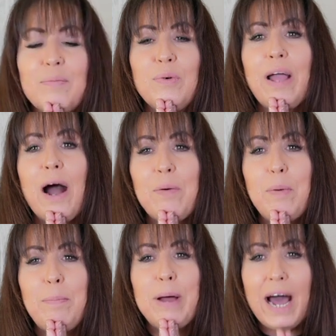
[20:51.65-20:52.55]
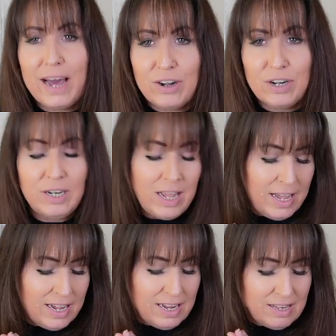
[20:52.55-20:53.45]
cowl pattern
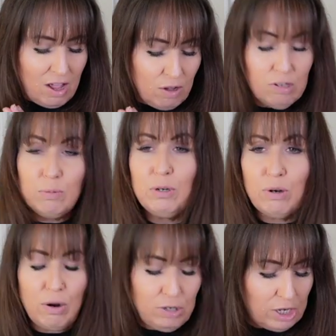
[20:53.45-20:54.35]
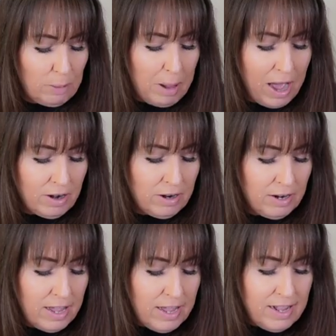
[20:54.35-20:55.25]
is also a crochet pattern.